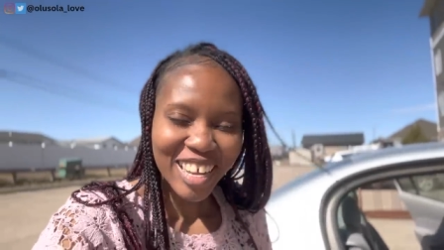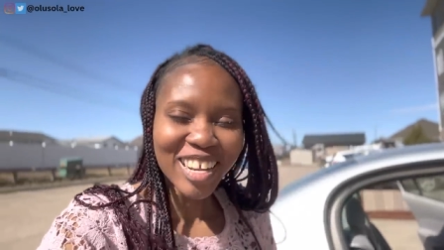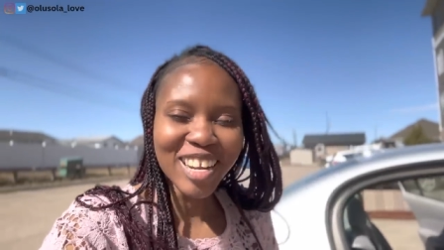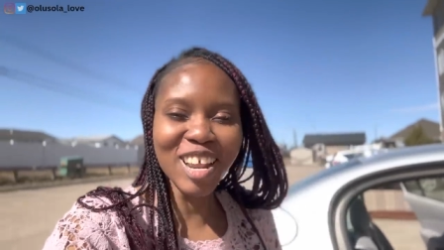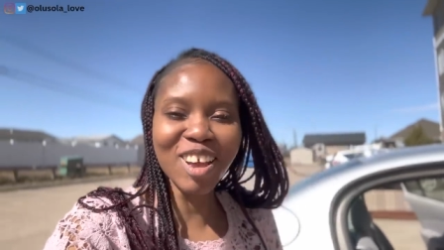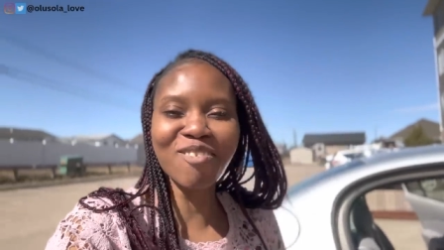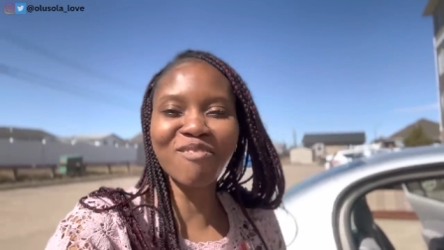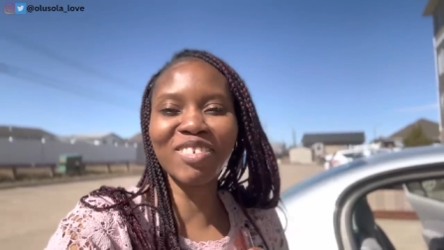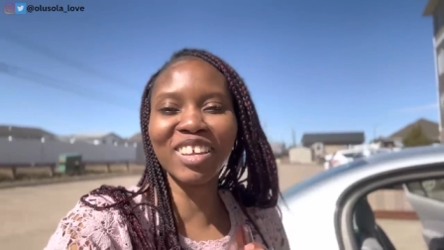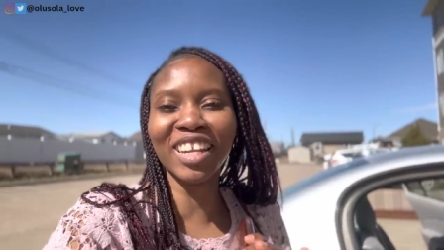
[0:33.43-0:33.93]

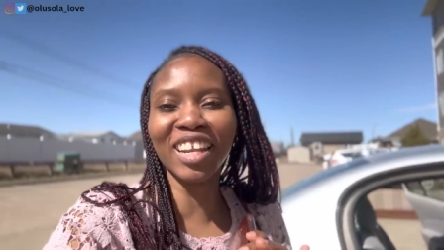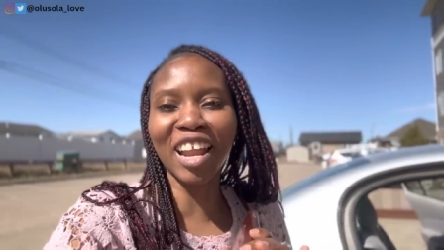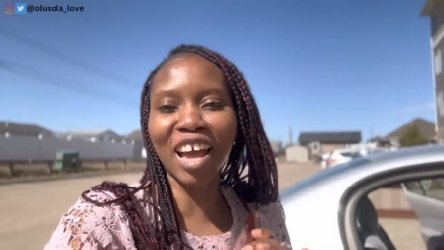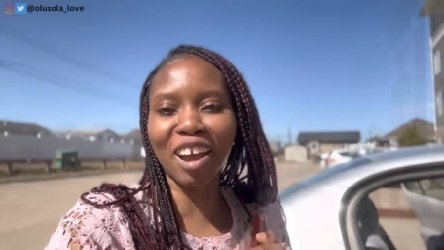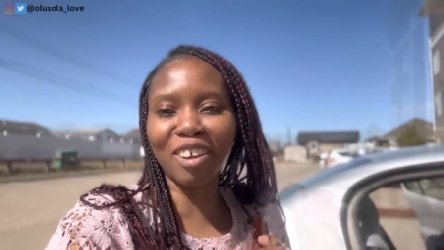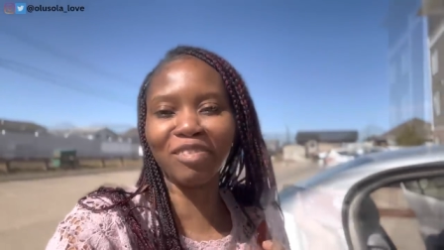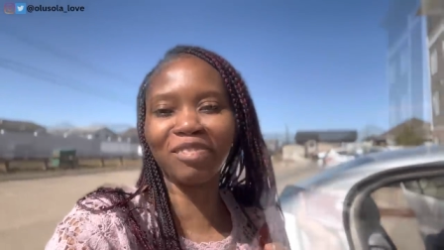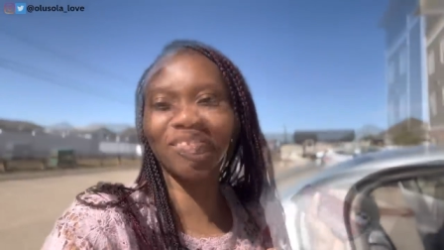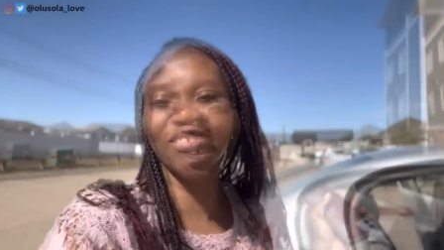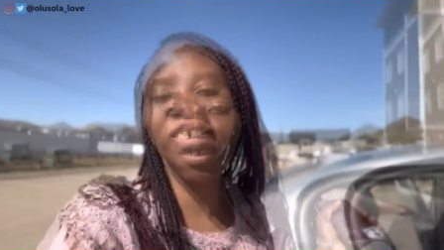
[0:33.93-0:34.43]
I mean,
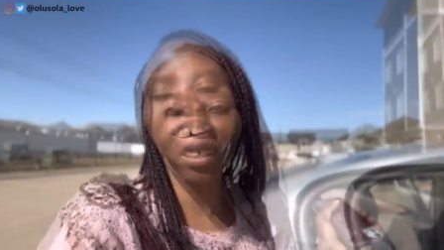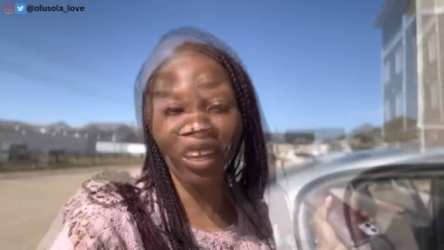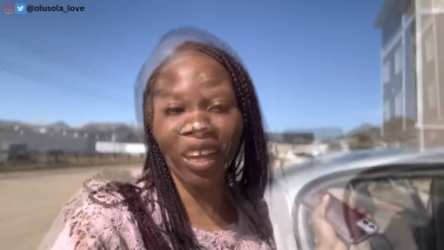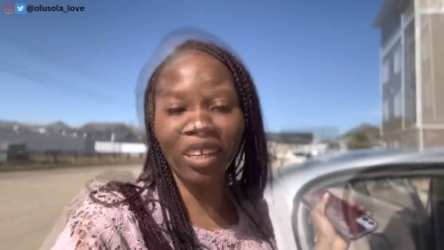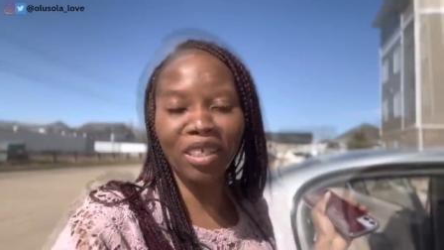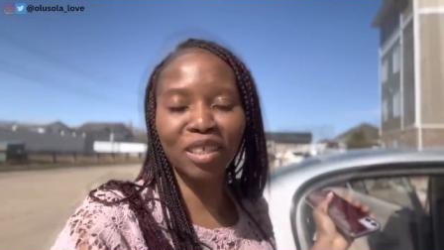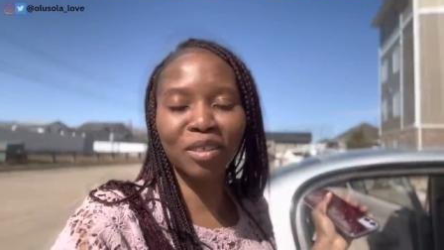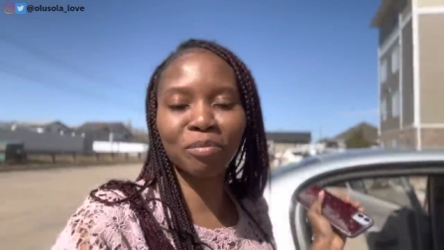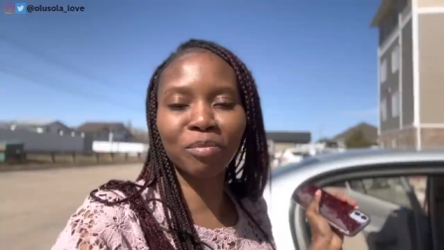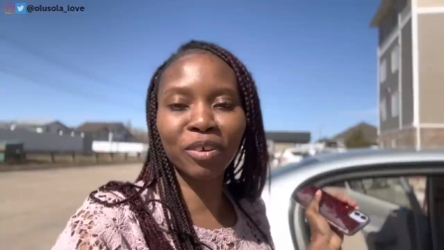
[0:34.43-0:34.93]
laugh. So
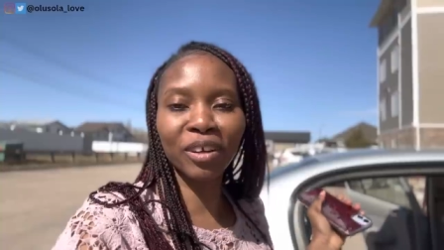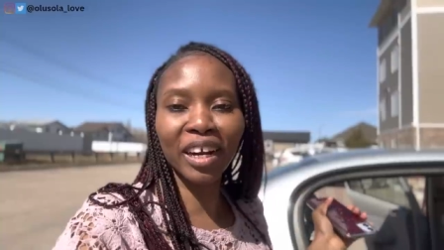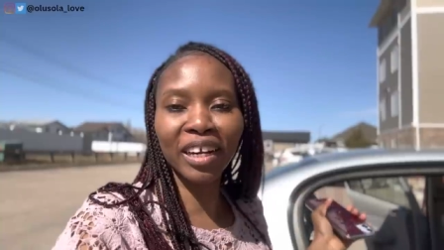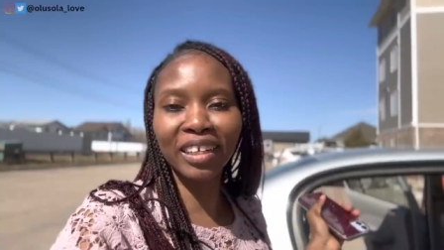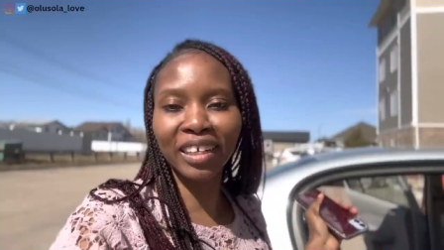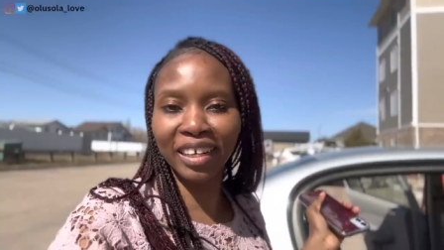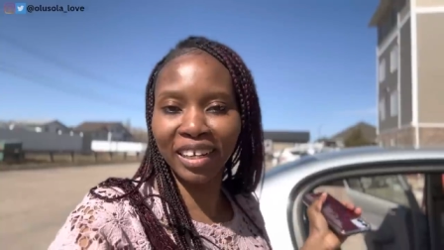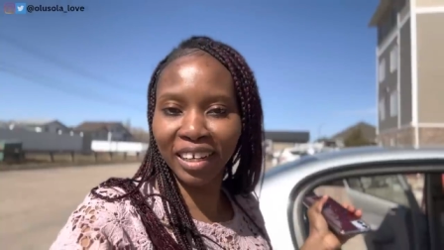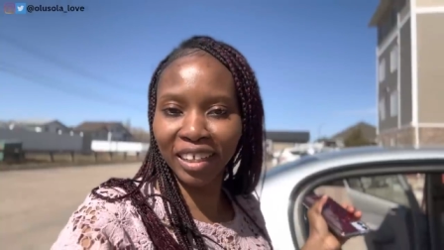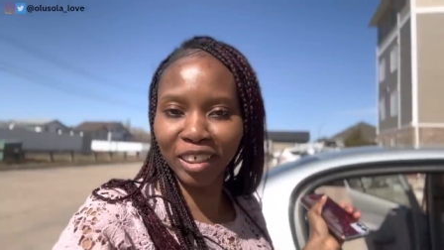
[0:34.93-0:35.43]
guys,
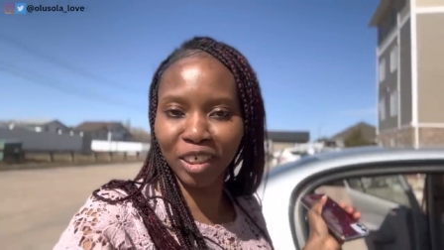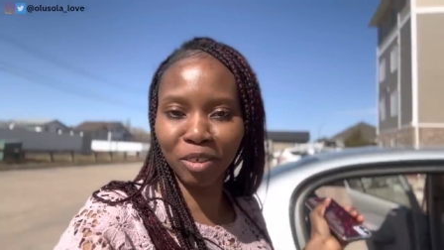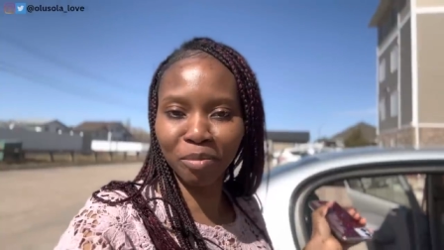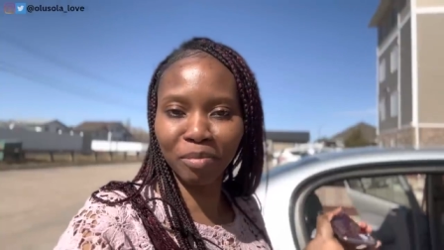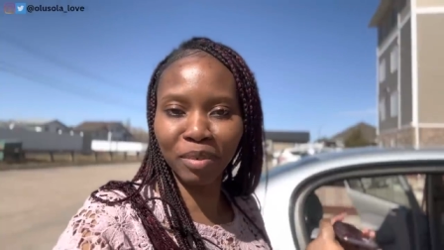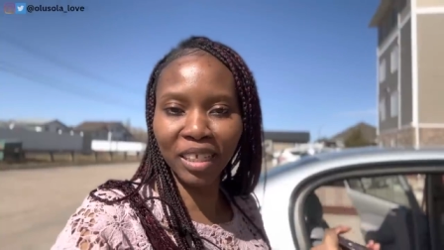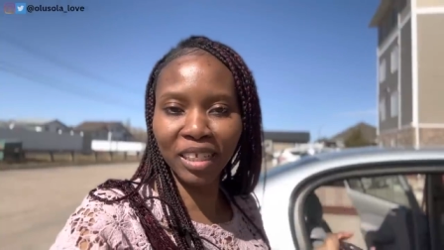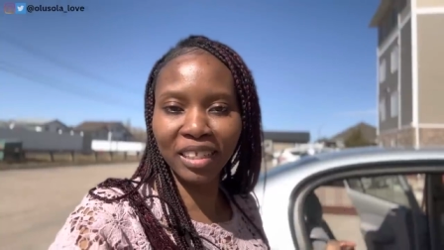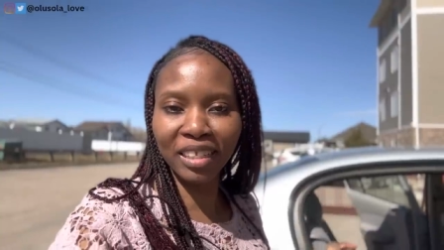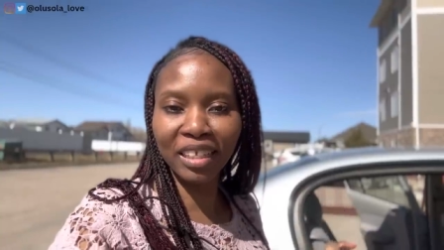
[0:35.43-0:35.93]
Morenikeji
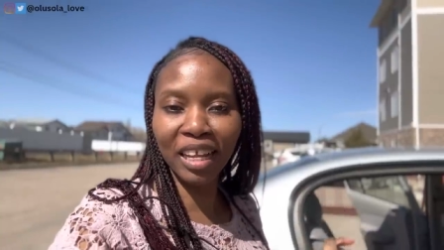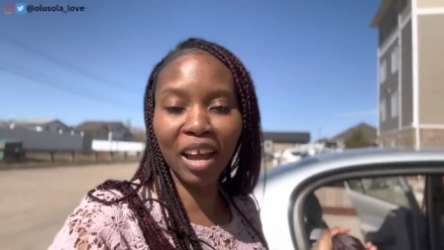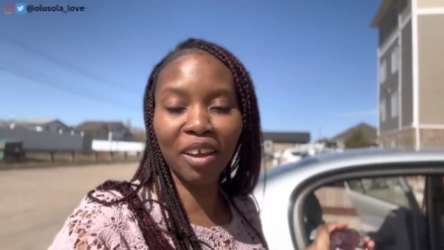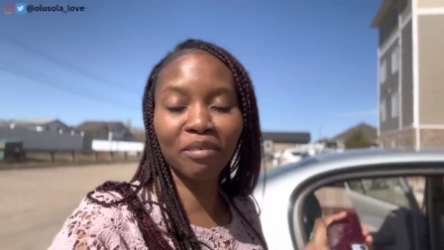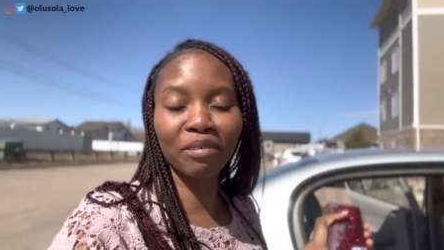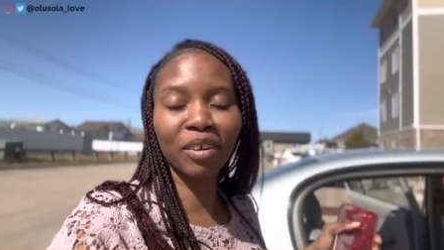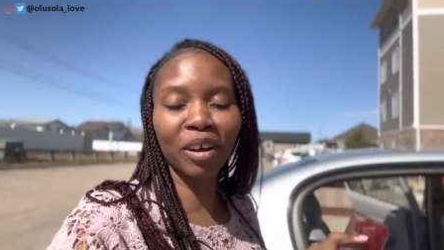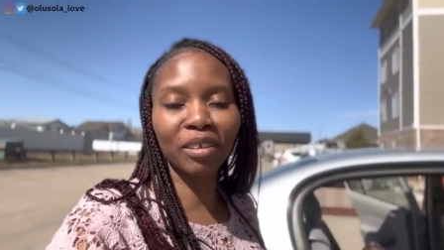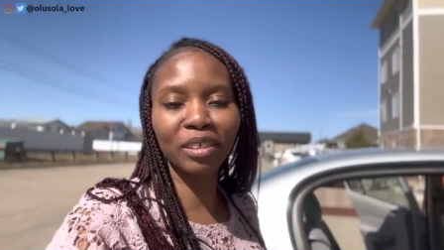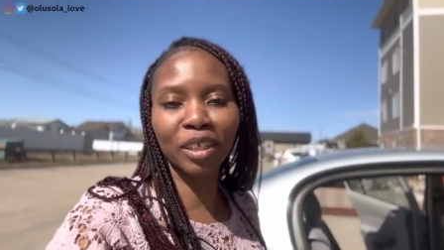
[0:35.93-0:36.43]
means I
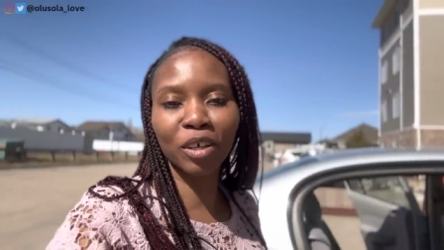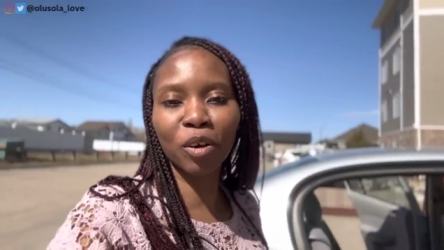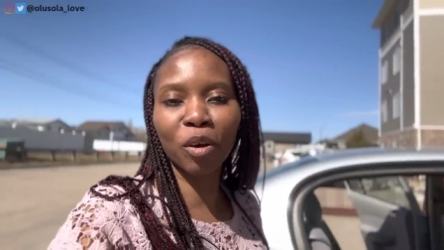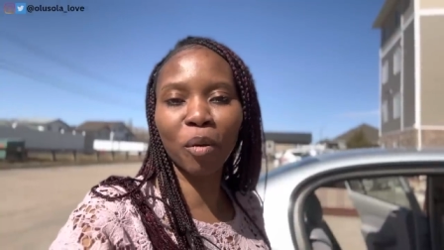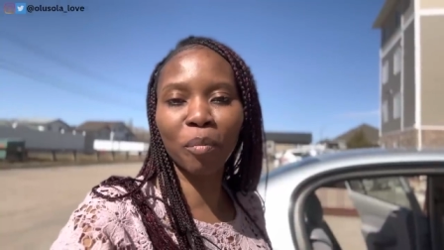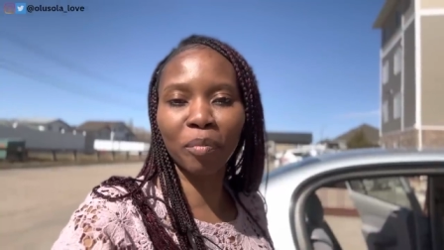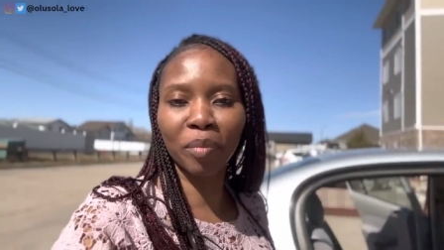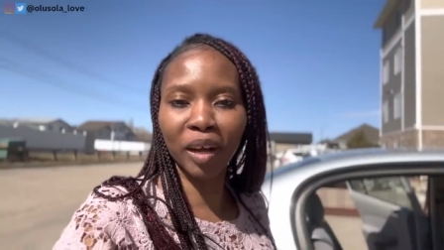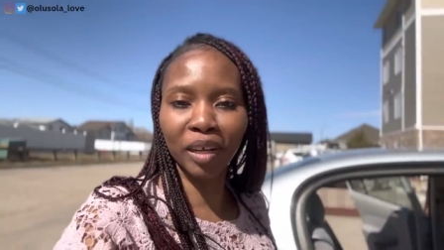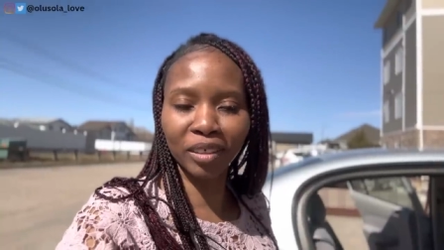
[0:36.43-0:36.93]
found a
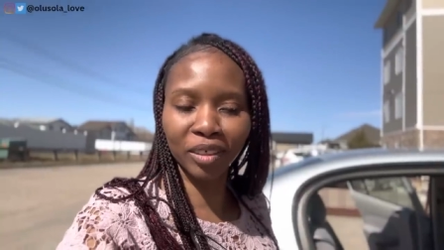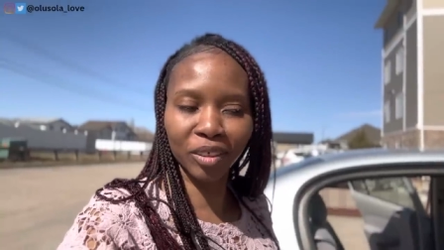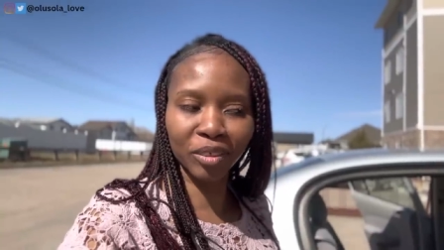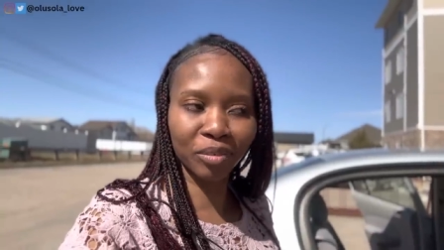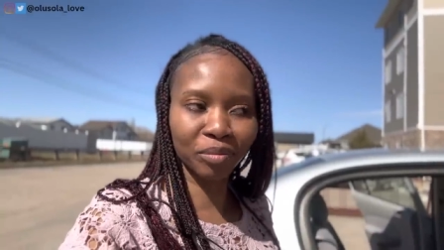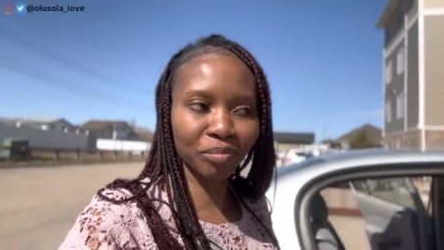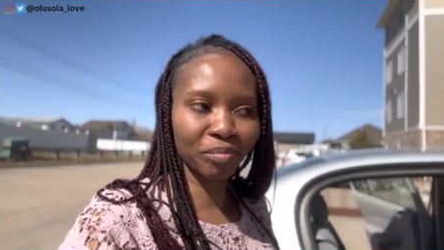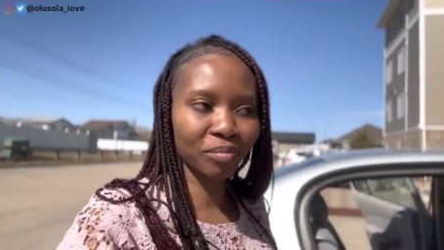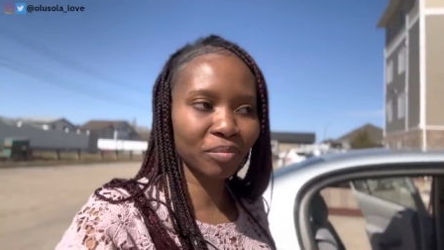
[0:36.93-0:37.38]
companion.